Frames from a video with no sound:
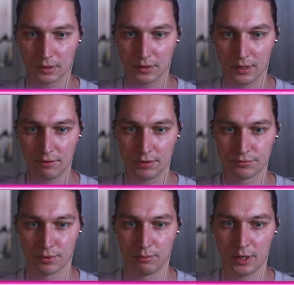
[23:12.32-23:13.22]
have it
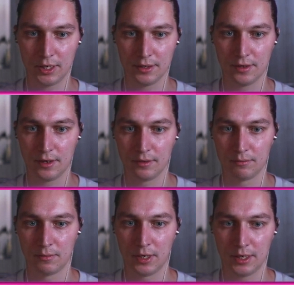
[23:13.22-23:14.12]
from other,
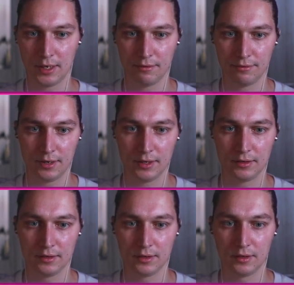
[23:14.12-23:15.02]
my
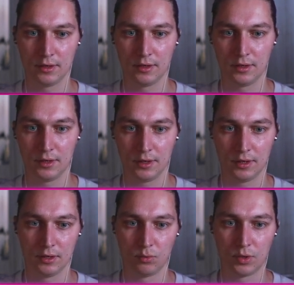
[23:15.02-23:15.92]
fn,
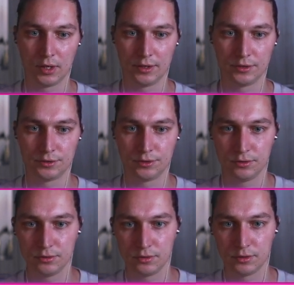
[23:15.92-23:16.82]
and 1 and
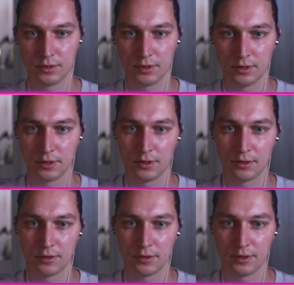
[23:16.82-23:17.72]
2,
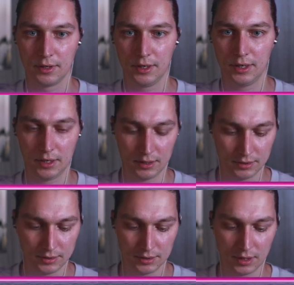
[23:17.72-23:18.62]

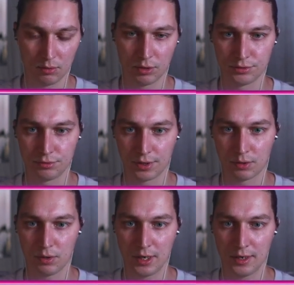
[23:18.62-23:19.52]
and I want to
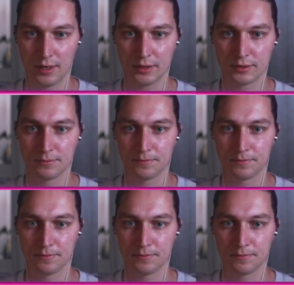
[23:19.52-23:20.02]
require that.